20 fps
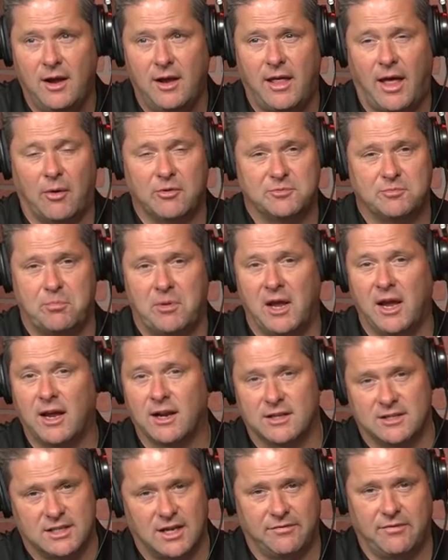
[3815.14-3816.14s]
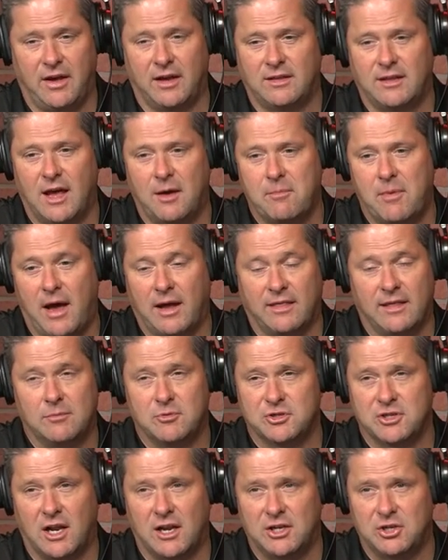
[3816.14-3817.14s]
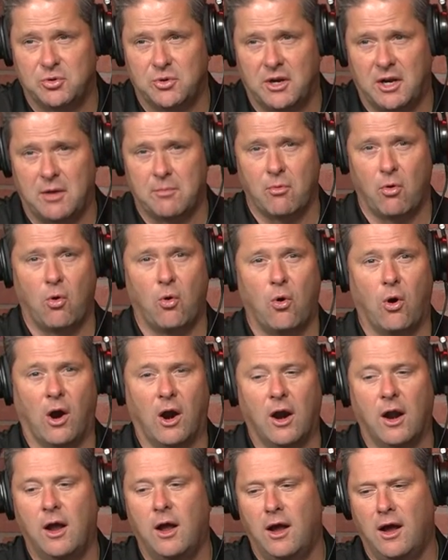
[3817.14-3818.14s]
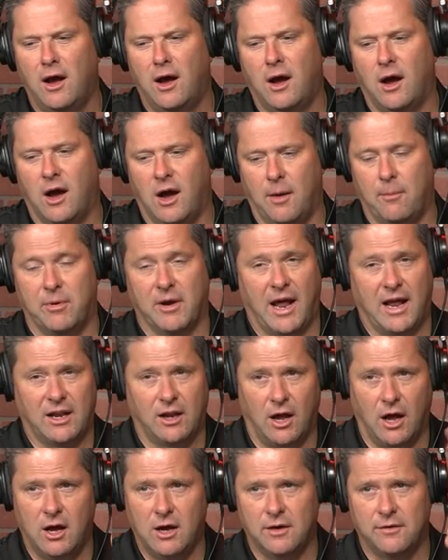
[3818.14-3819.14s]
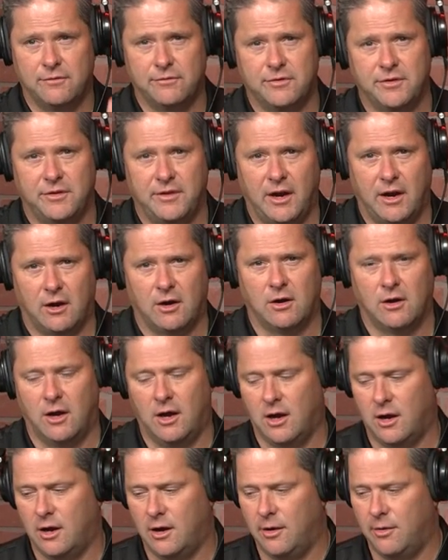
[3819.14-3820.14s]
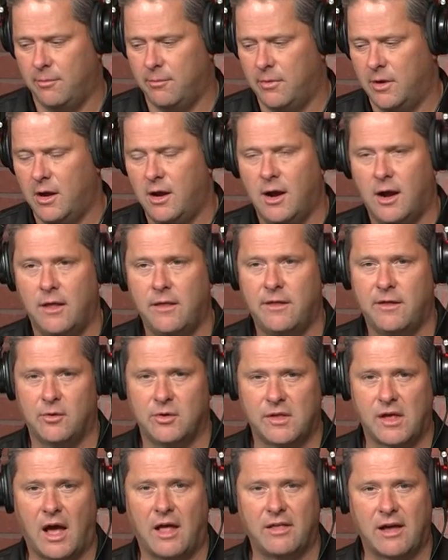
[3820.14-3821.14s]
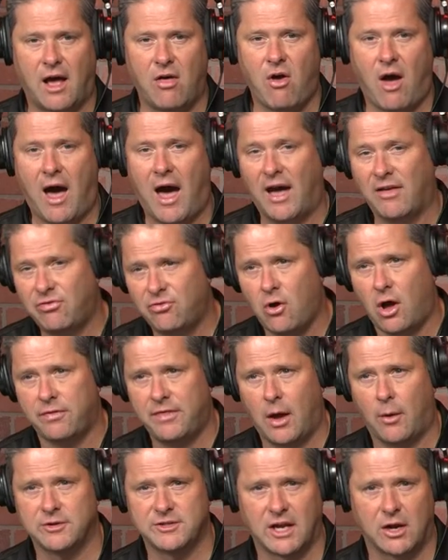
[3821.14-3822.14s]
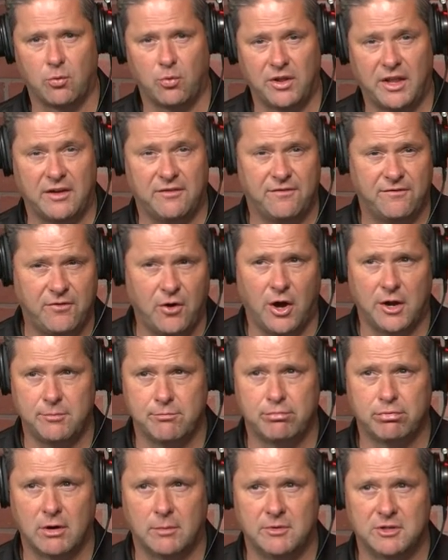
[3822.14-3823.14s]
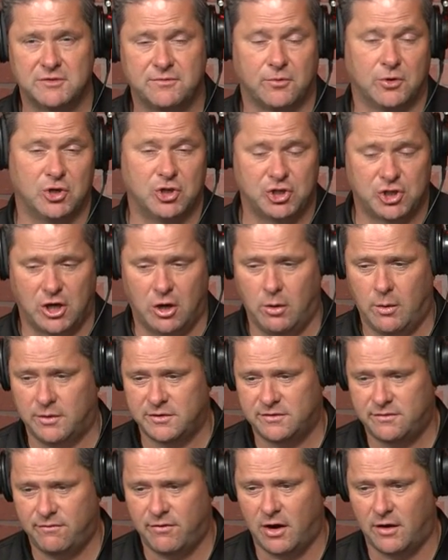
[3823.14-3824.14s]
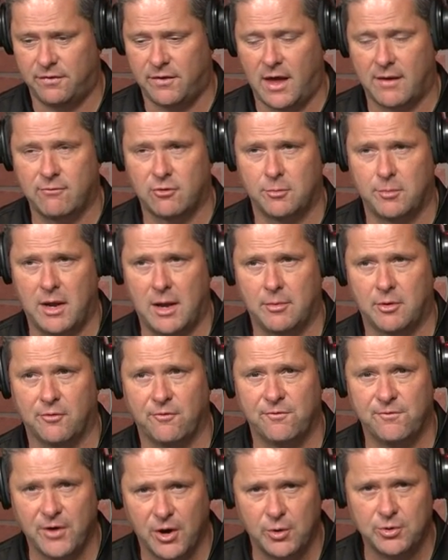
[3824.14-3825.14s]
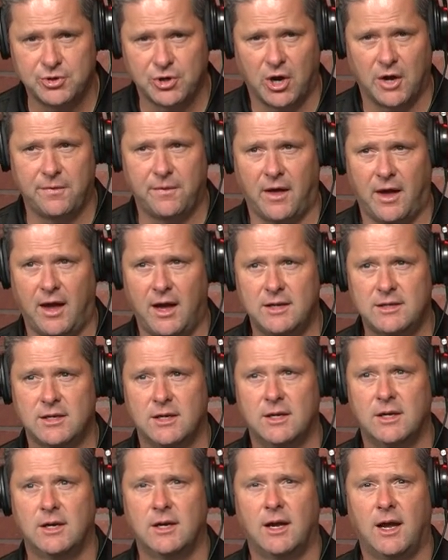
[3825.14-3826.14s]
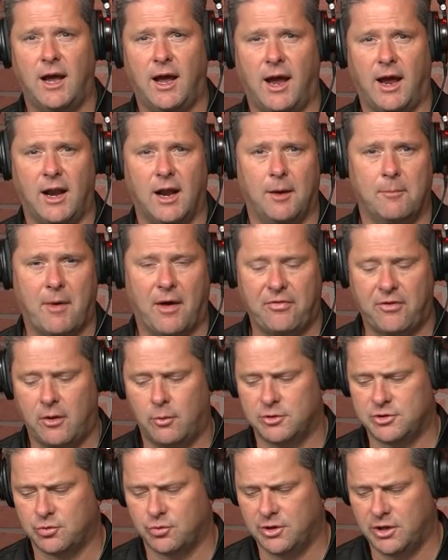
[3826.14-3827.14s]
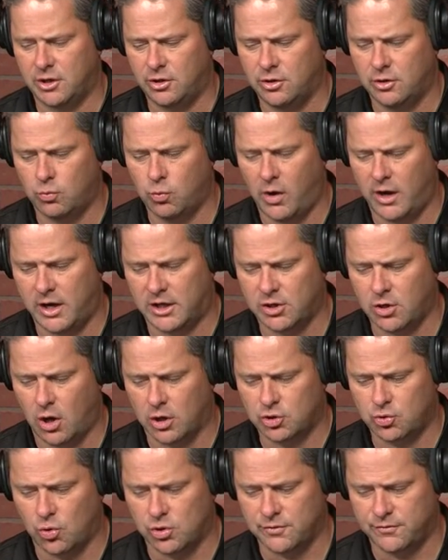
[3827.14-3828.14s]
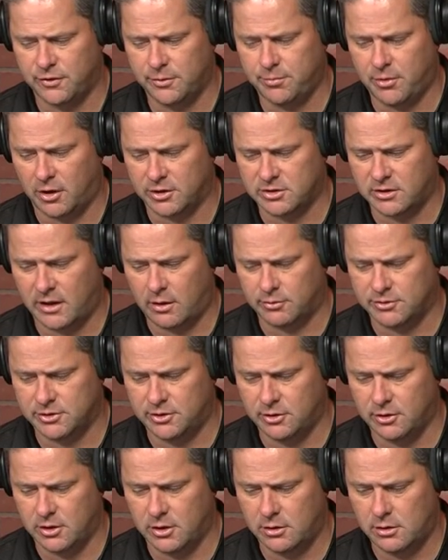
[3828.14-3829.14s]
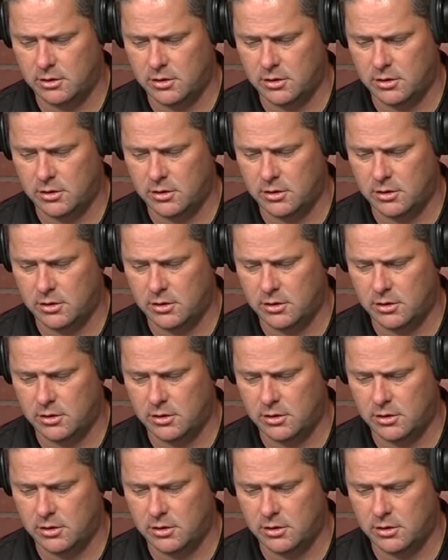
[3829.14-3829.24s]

I was big into stuff like that back then. I'm just not into it anymore. But I loved their, I thought that was a really fun premise for a show. I was very thankful to be able to vote on that. And I thought it was a really good way to talk Georgia football. So that was good.